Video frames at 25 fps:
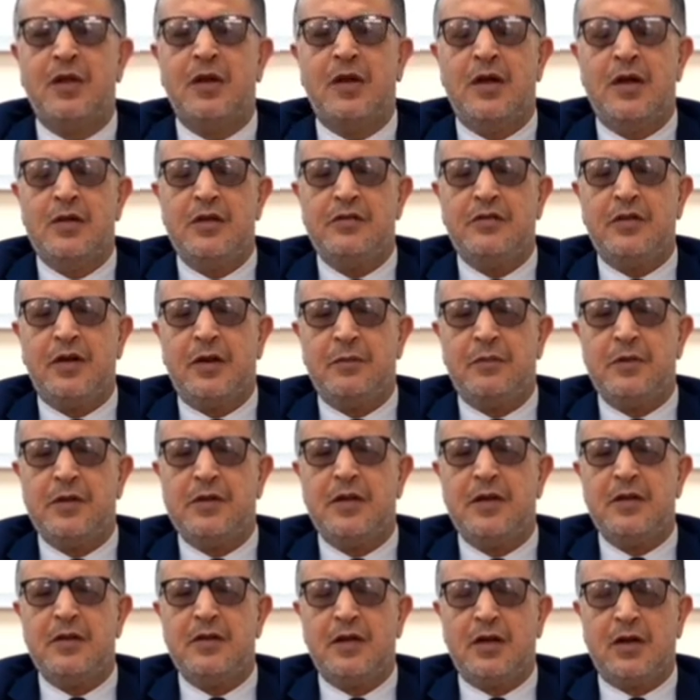
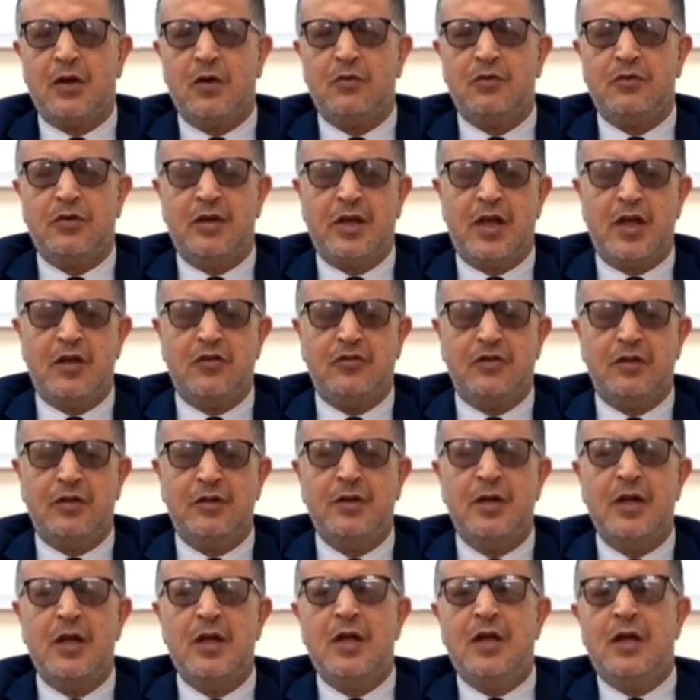Intermittent claudication.
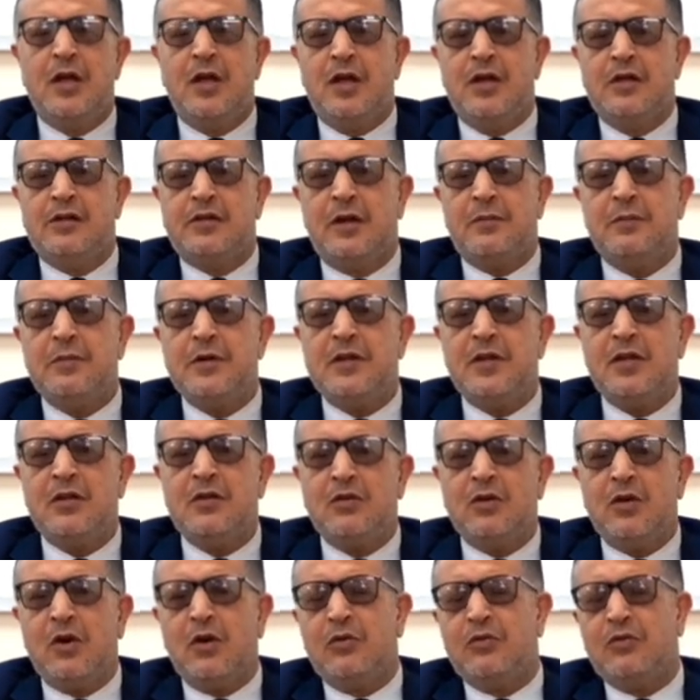
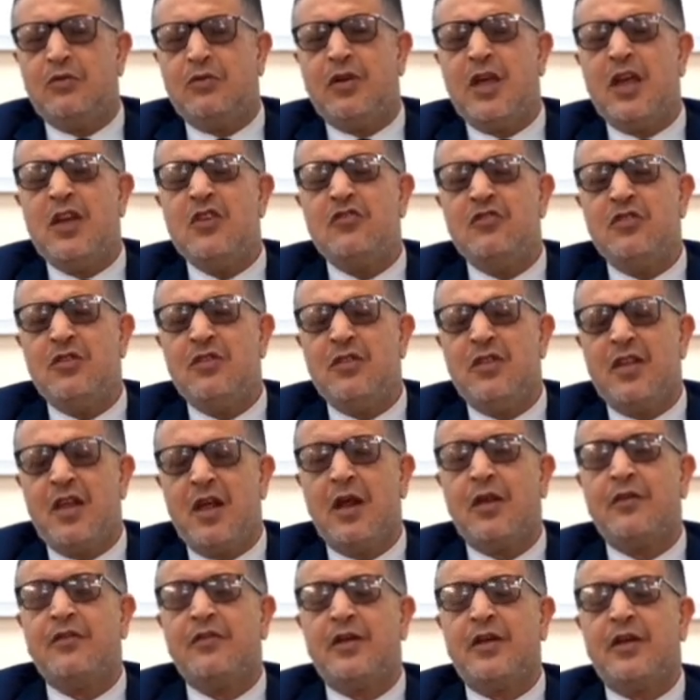Intermittent claudication,
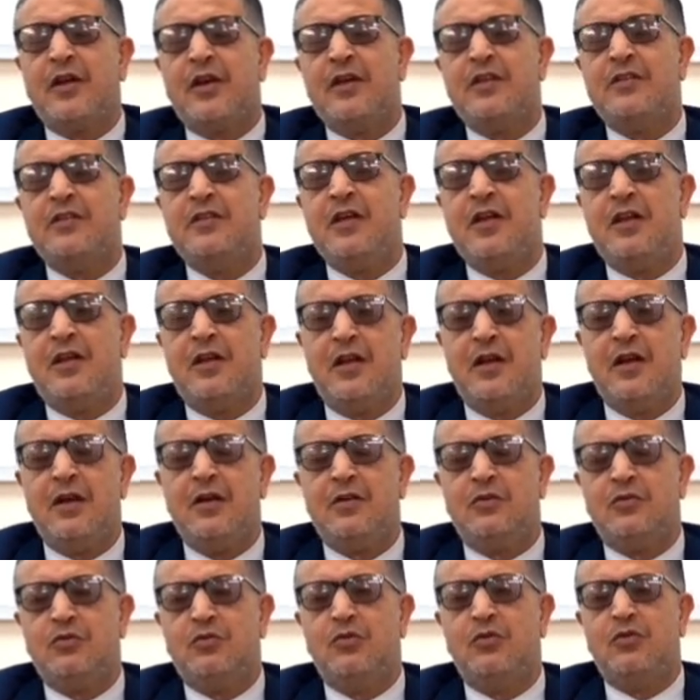there are the
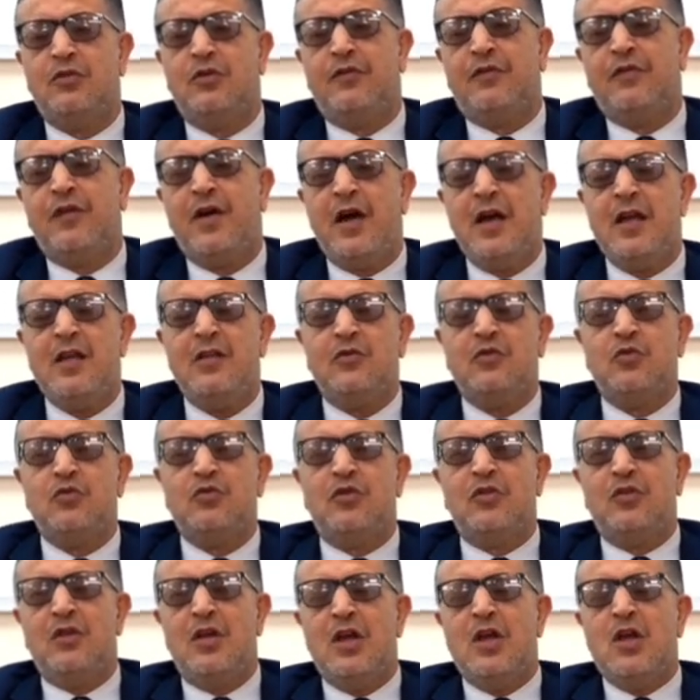criteria to define,
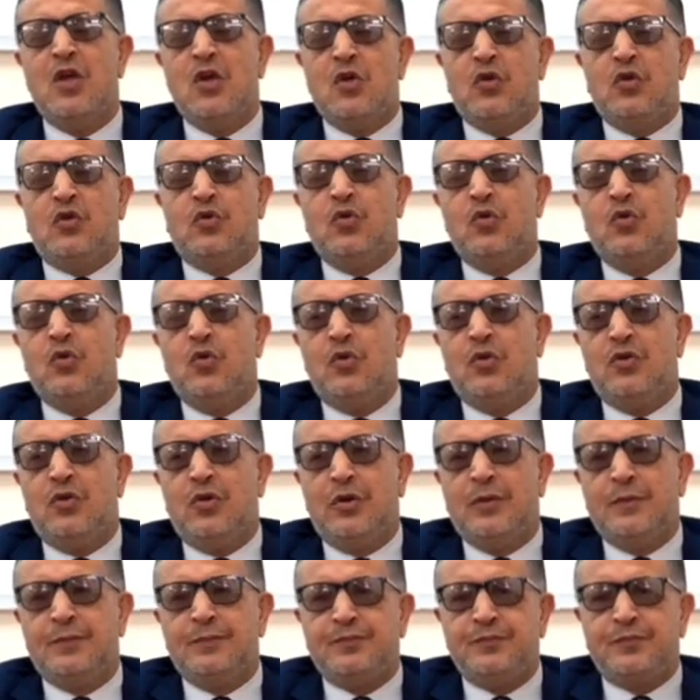to
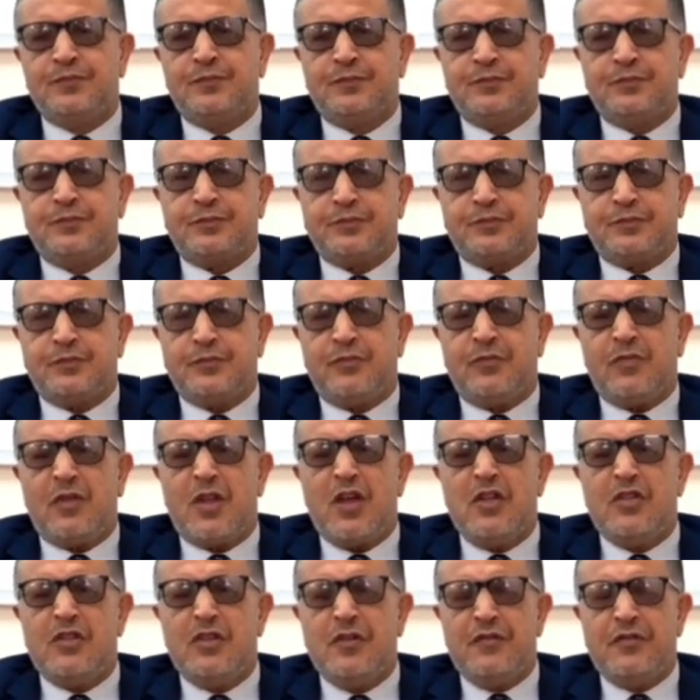
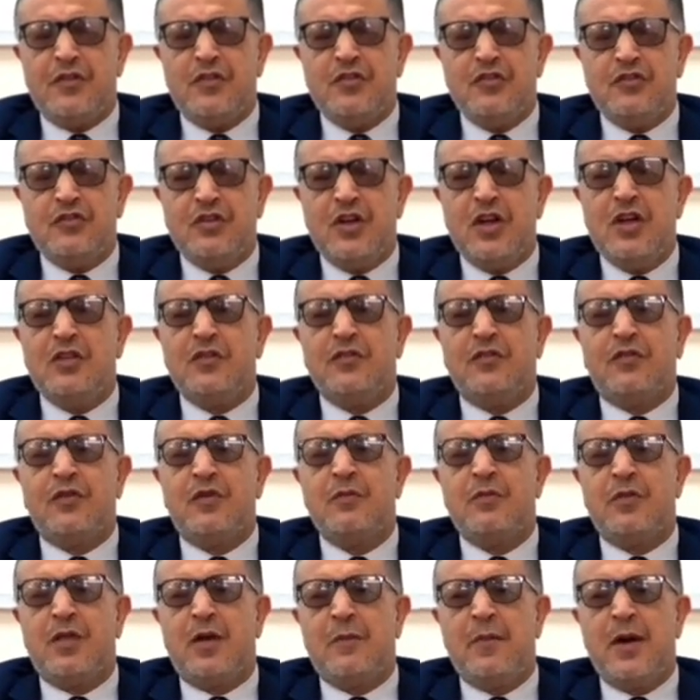differentiate
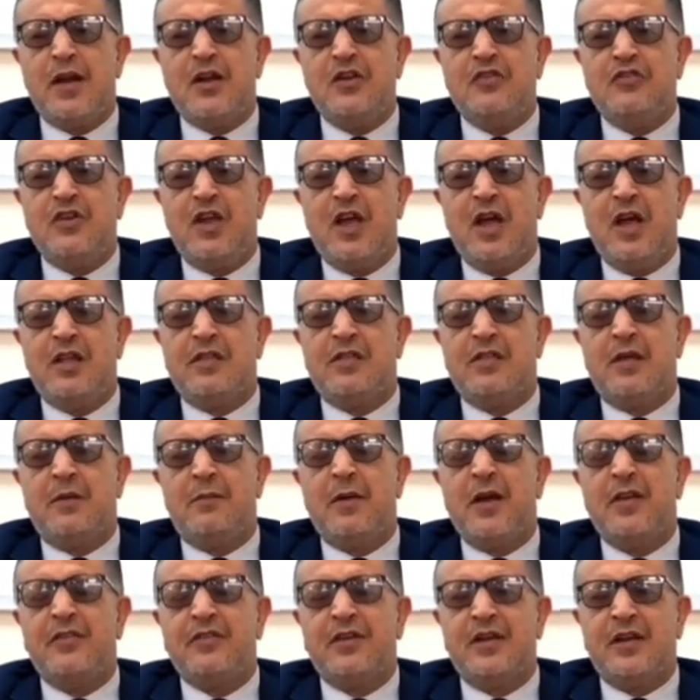from the myalgia and the
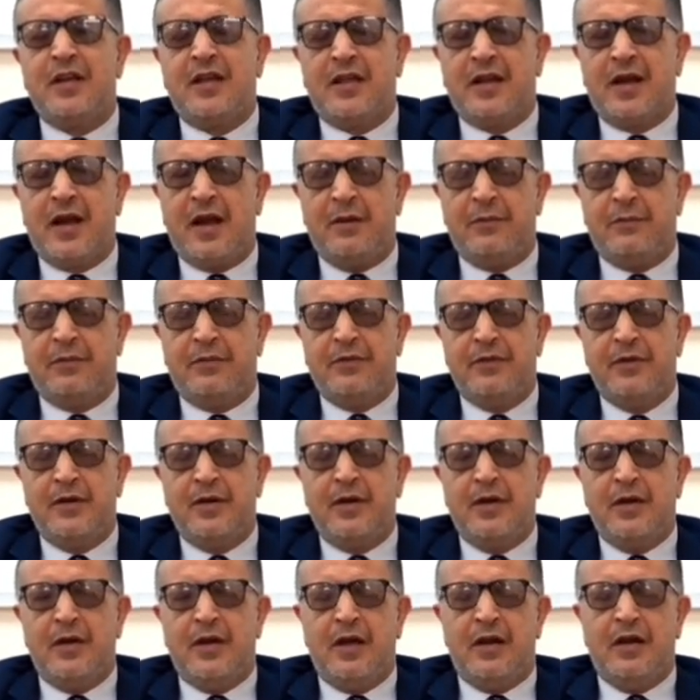muscle cramps.
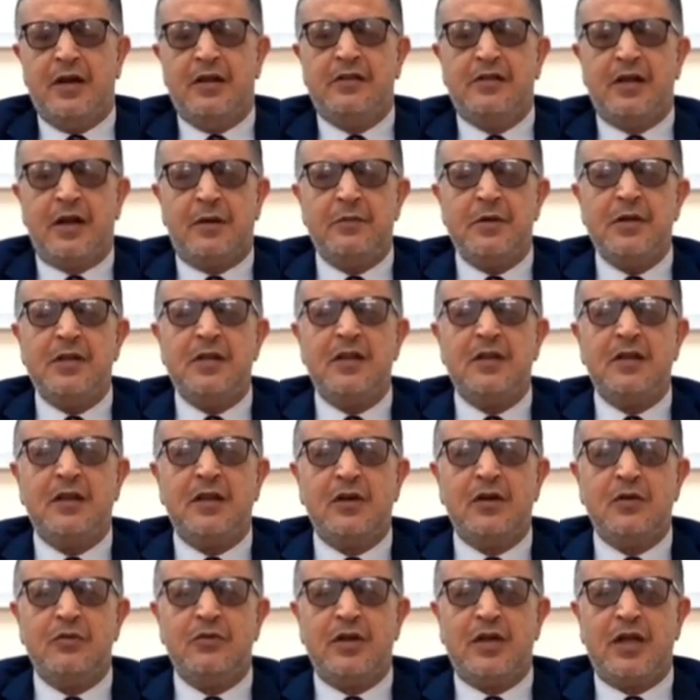In intermittent
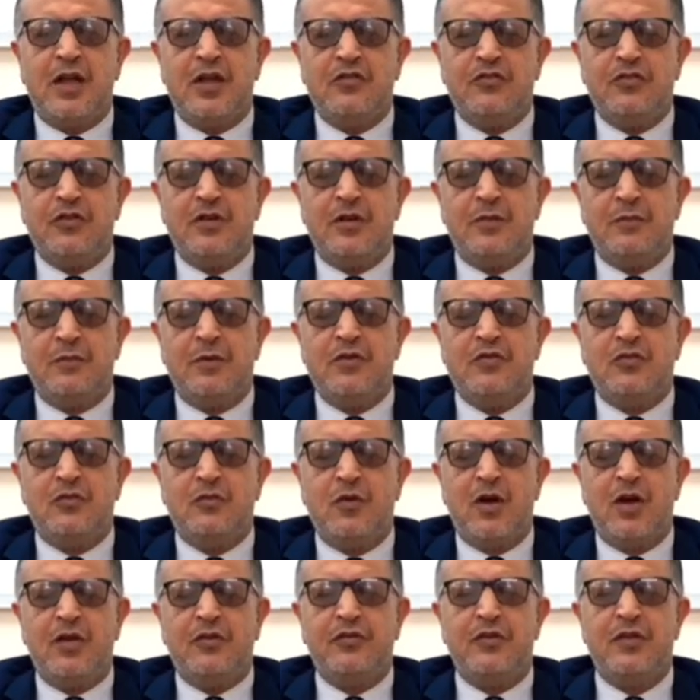claudication, the patient
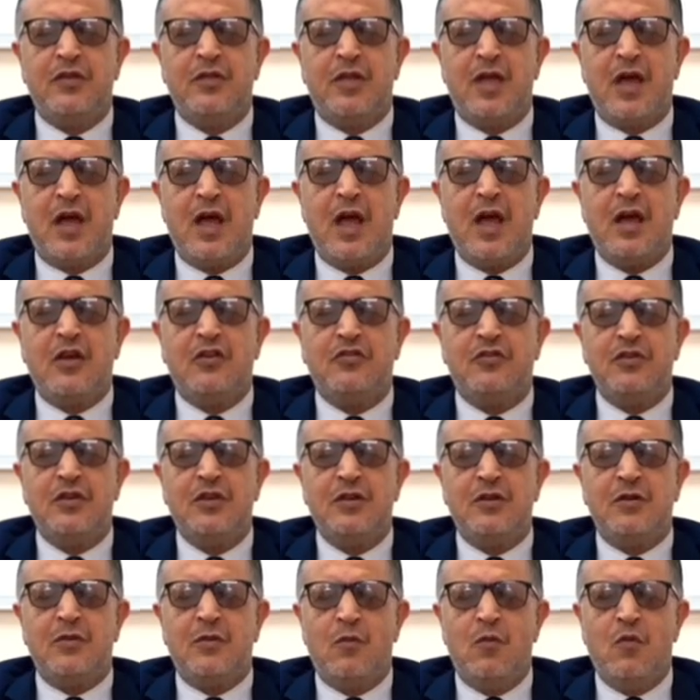was in the
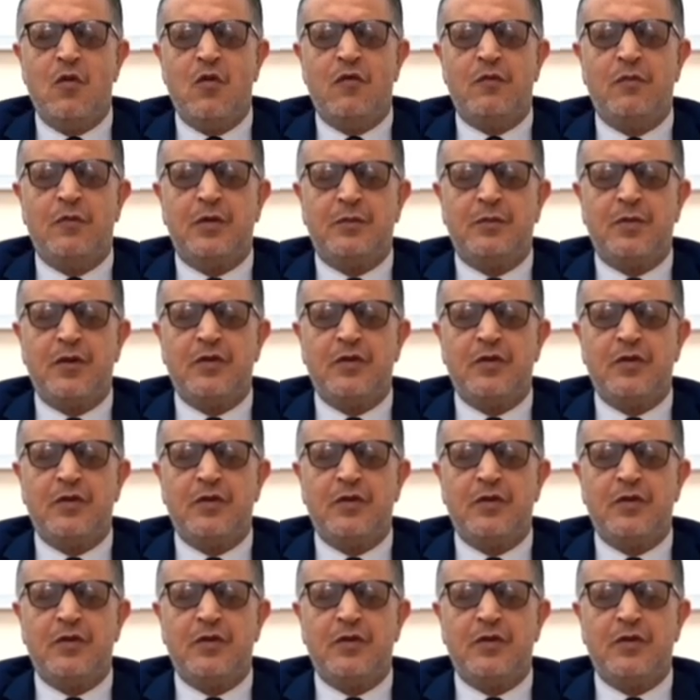action movement.